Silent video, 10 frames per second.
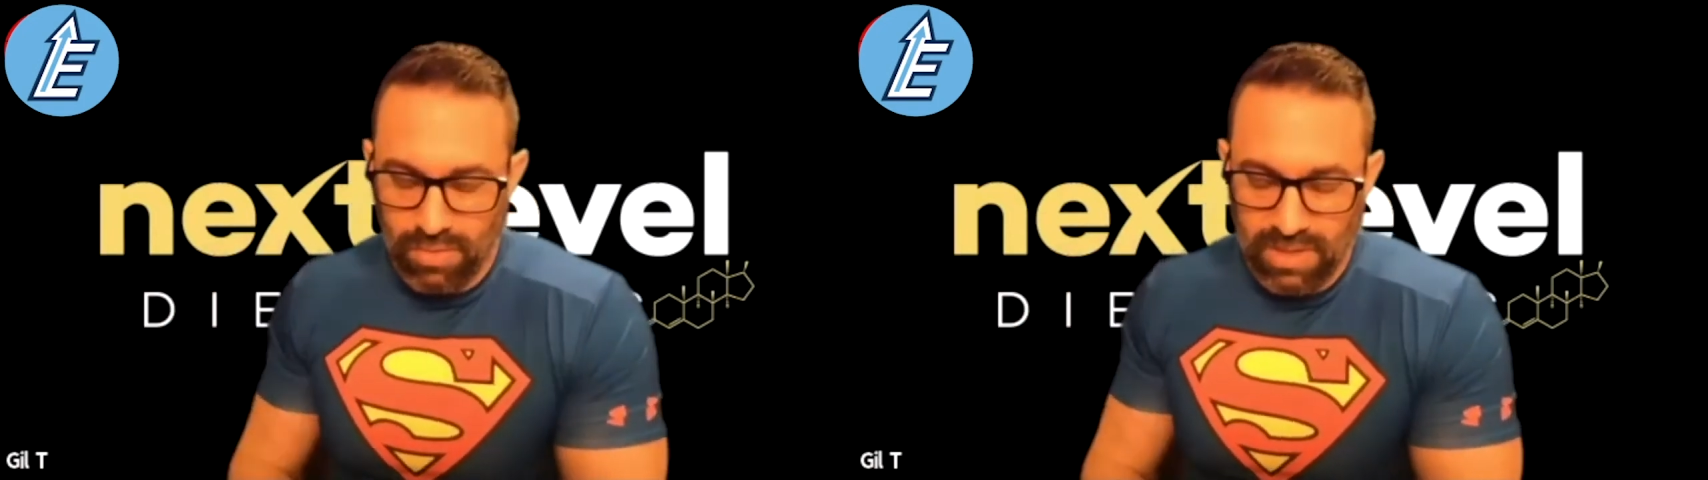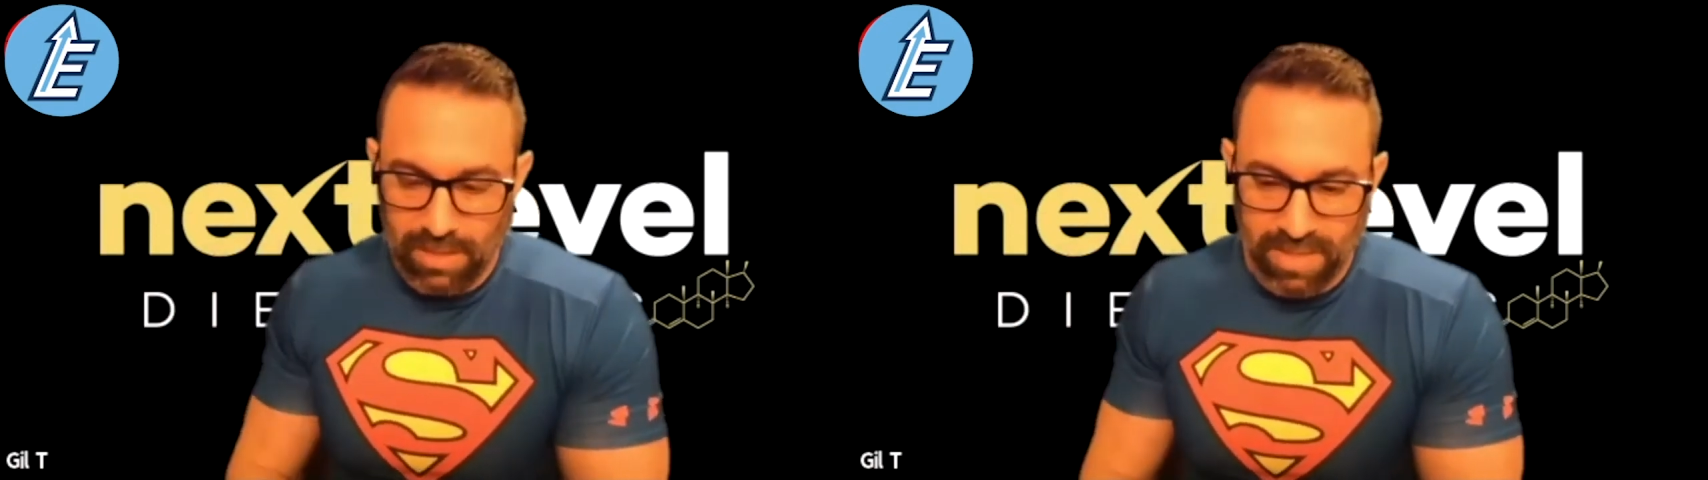
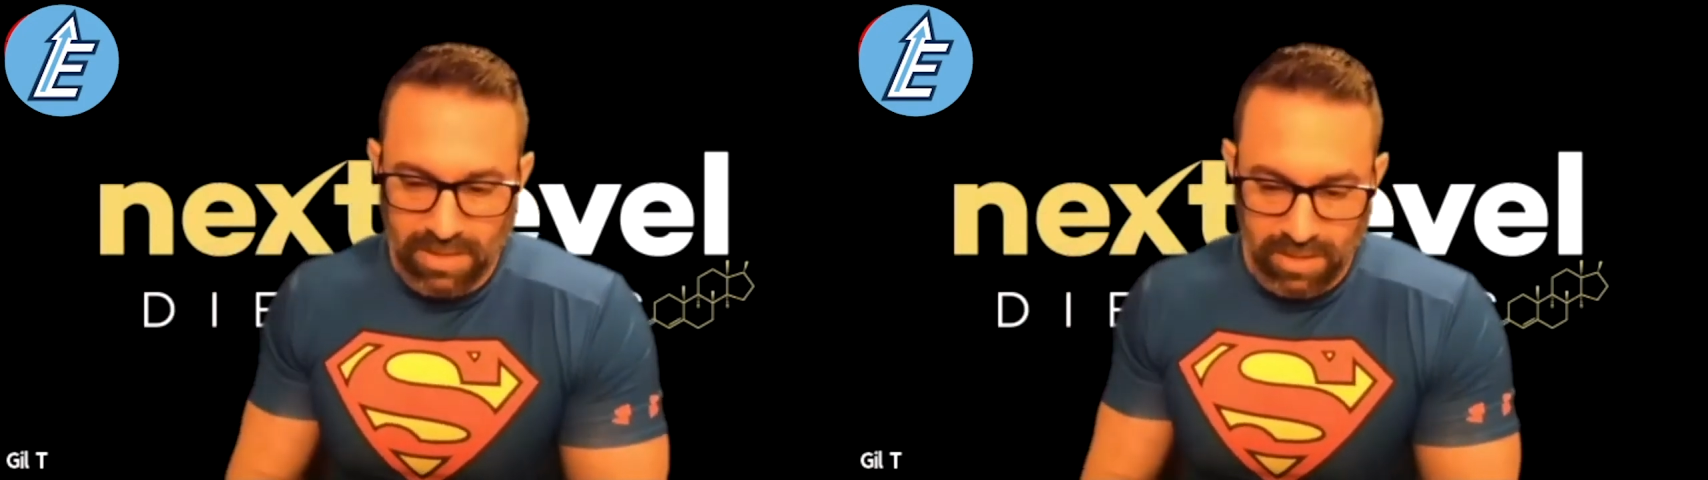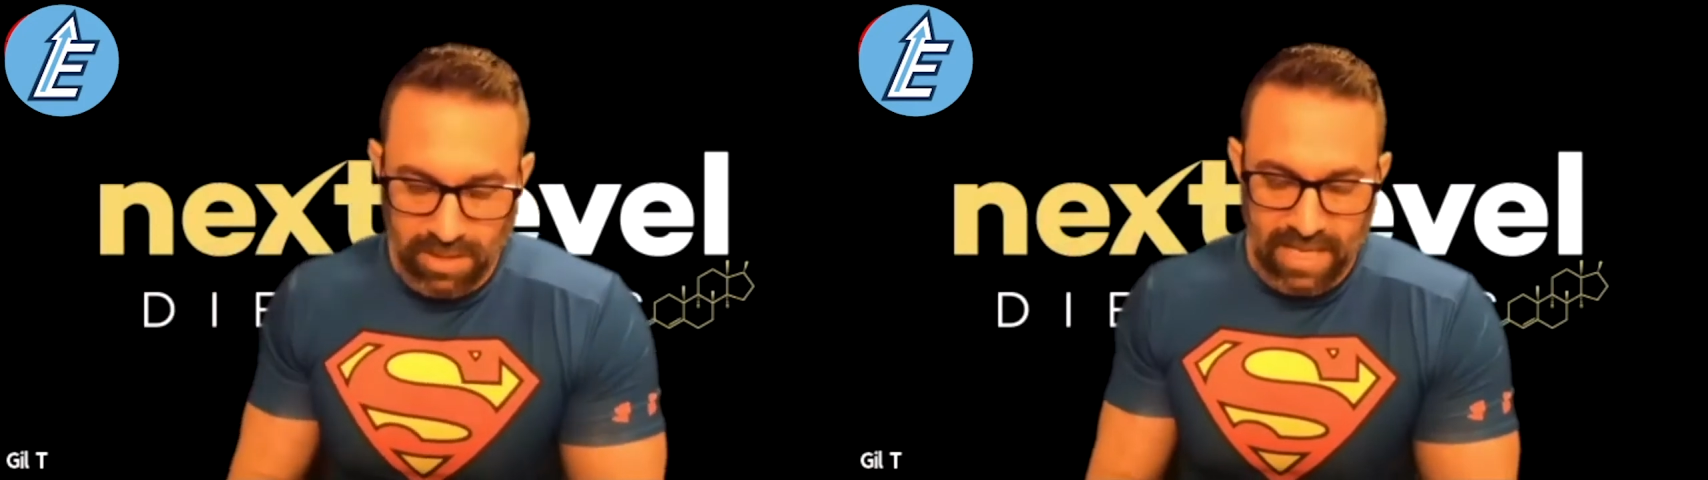deep
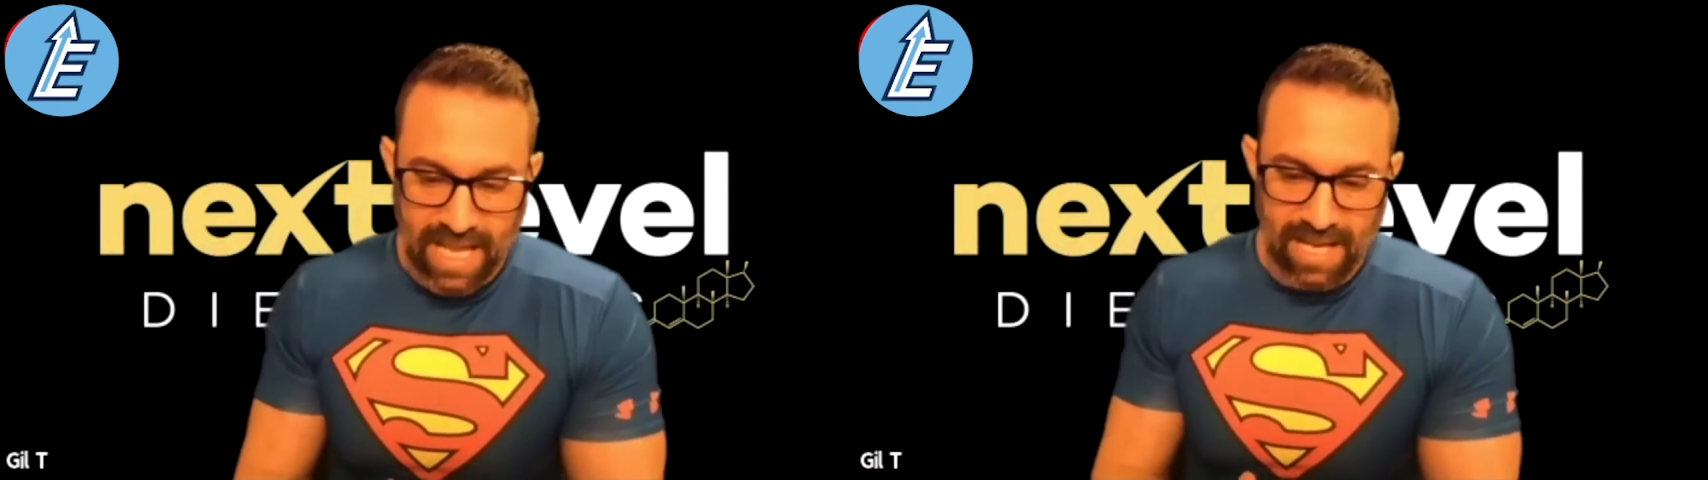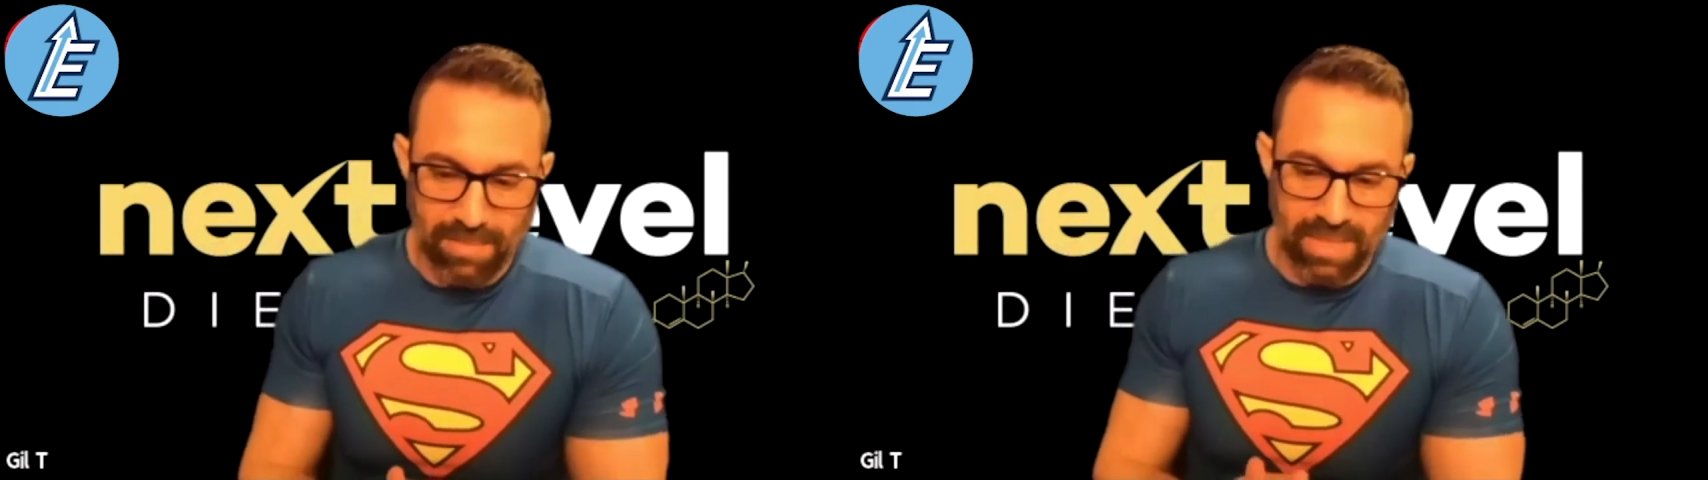into the
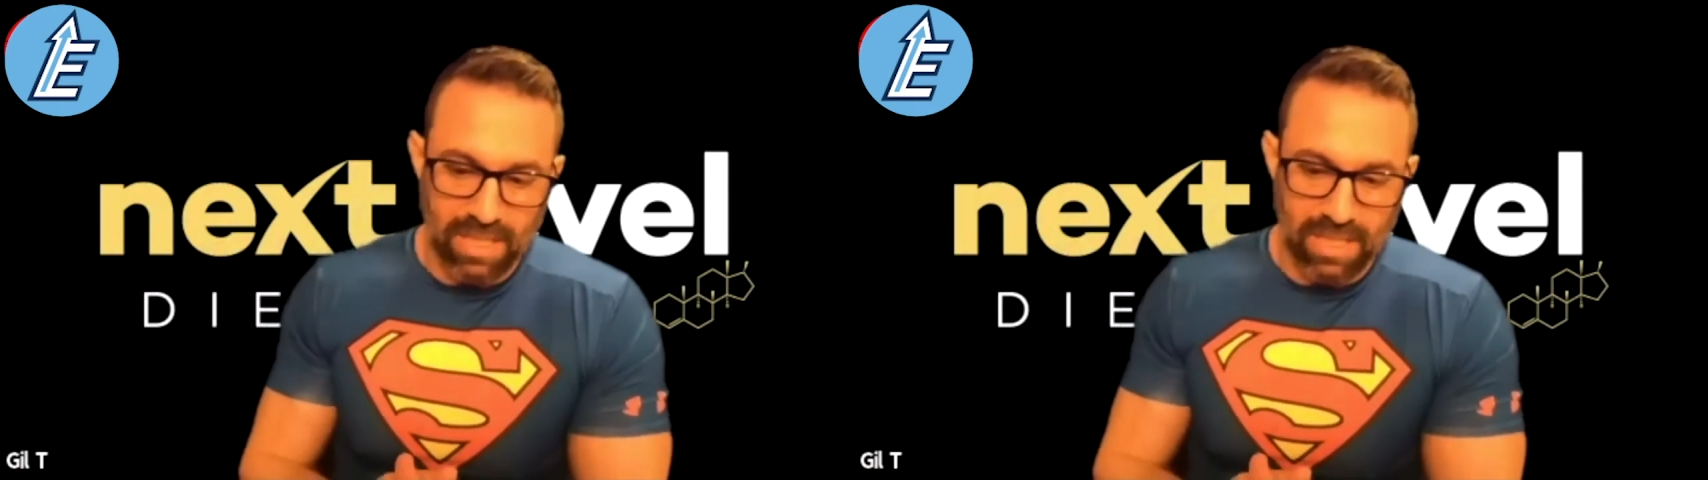anatomy,